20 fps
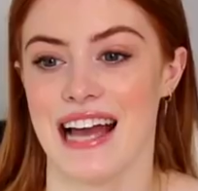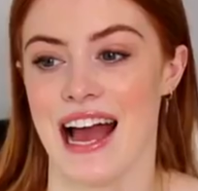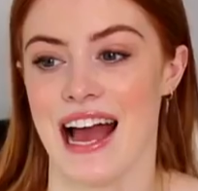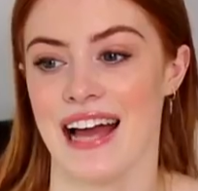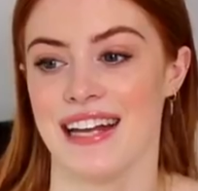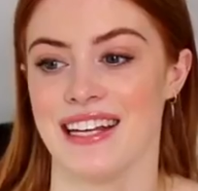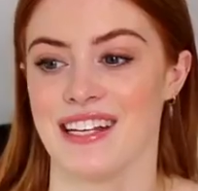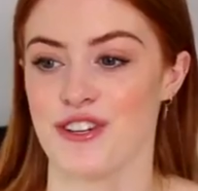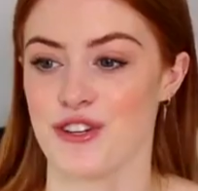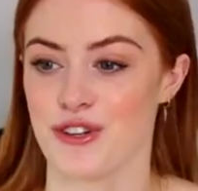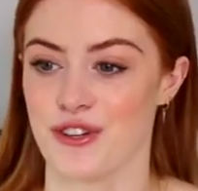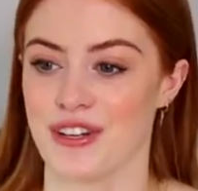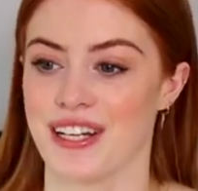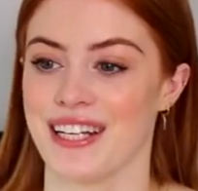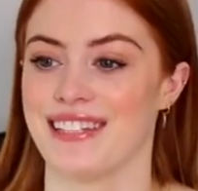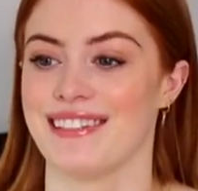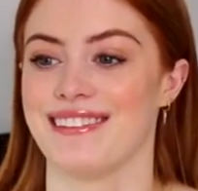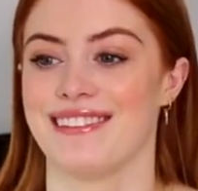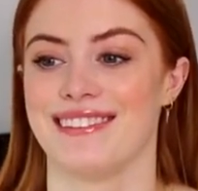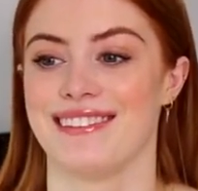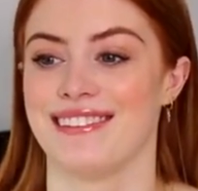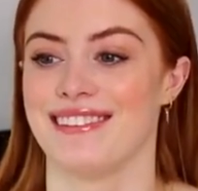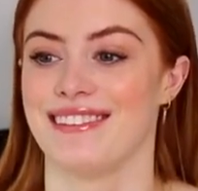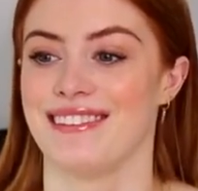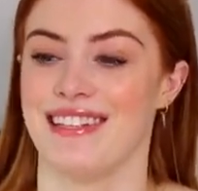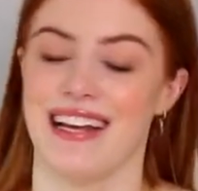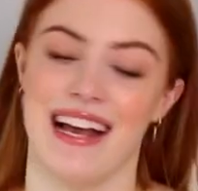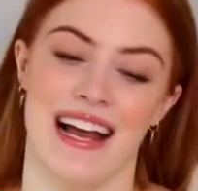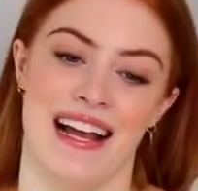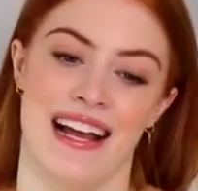and enjoy it.
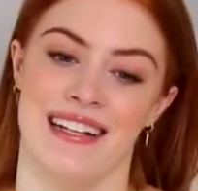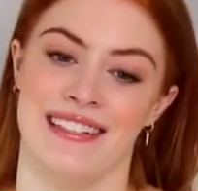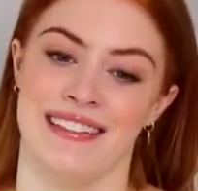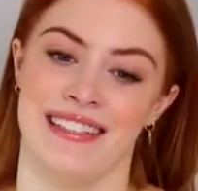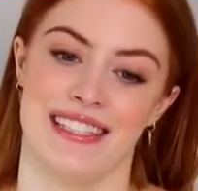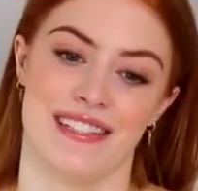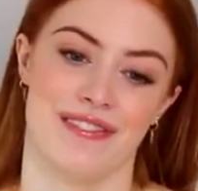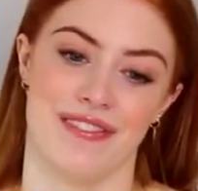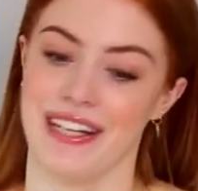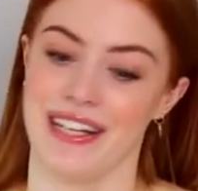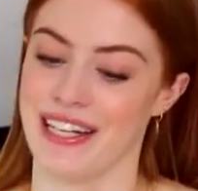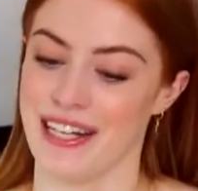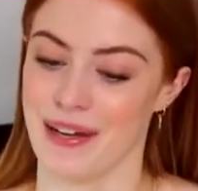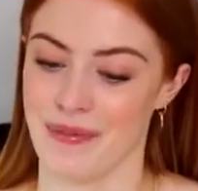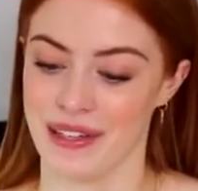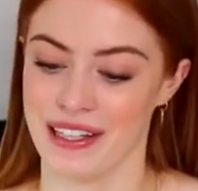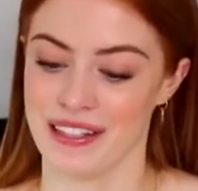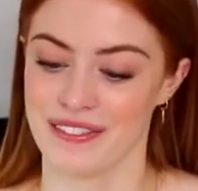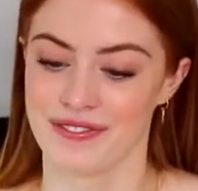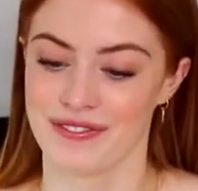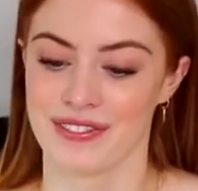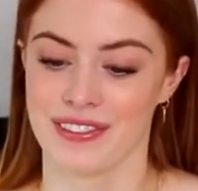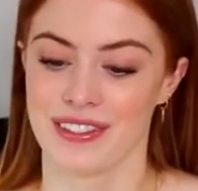And it's really yummy.